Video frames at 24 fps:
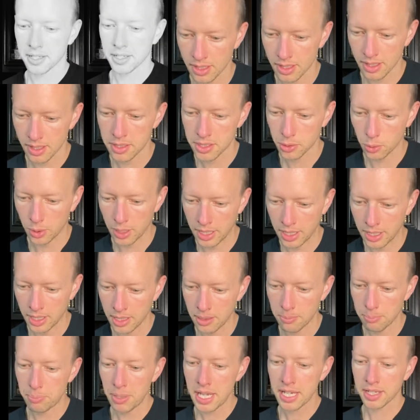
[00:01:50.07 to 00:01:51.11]
square,
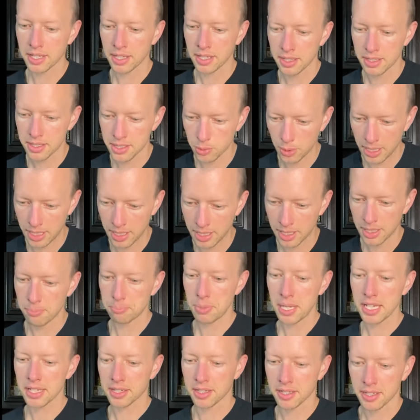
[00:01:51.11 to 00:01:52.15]
big, square,
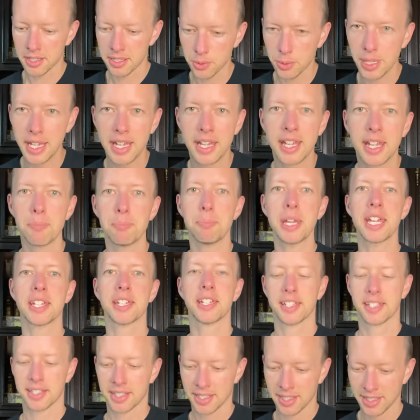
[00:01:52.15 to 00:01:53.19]
big, square, big.
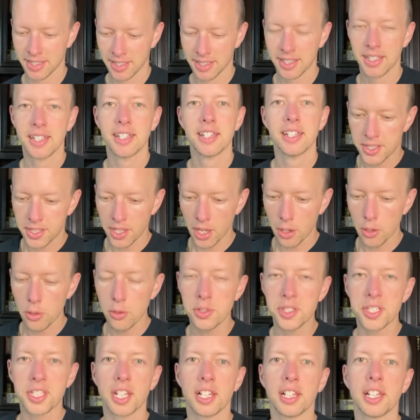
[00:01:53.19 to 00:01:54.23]
So
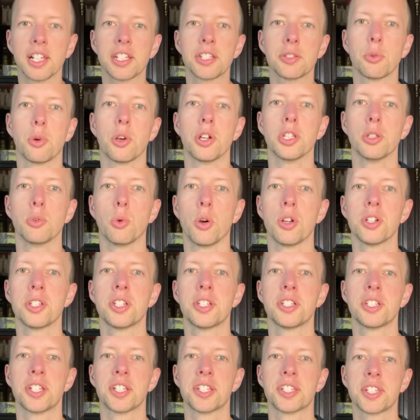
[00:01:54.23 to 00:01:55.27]
select what you want
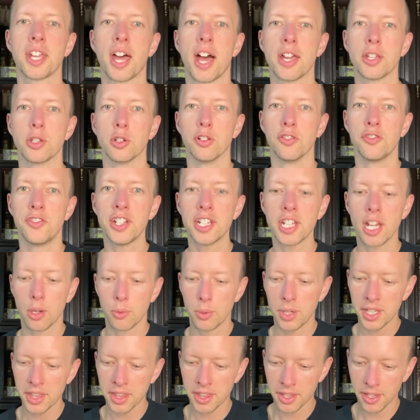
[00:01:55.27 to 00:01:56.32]
to start your video
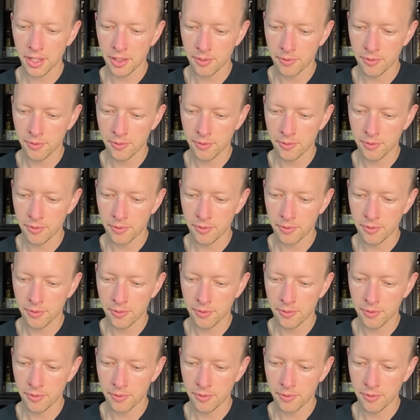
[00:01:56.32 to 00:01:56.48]
with.